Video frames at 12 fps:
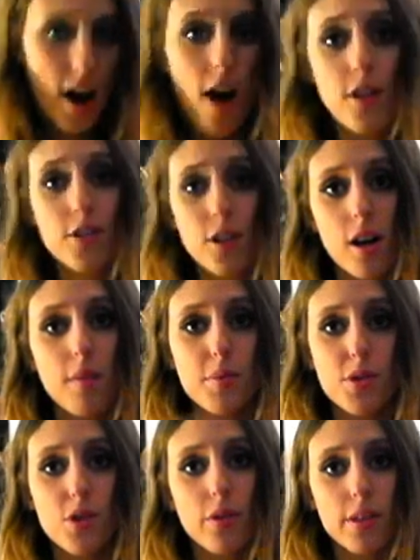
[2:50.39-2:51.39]
Also, I'll be
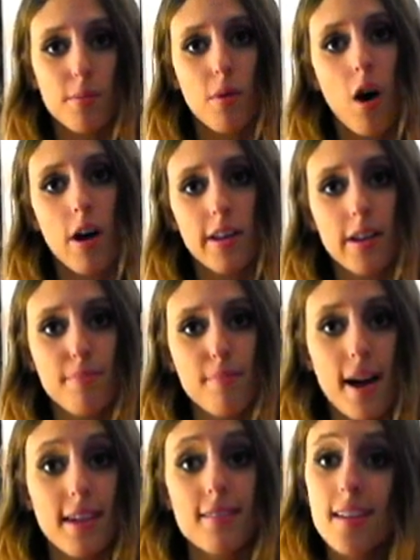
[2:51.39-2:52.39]
showing them on in
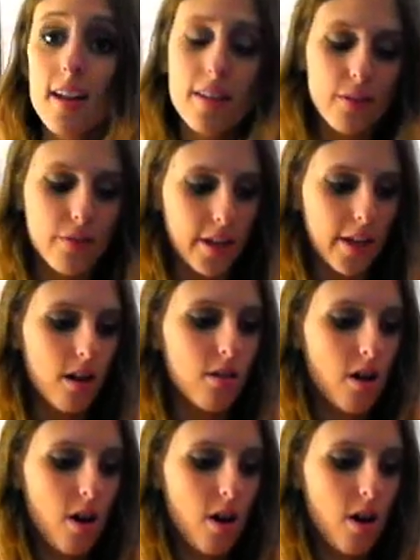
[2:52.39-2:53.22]
my styling video,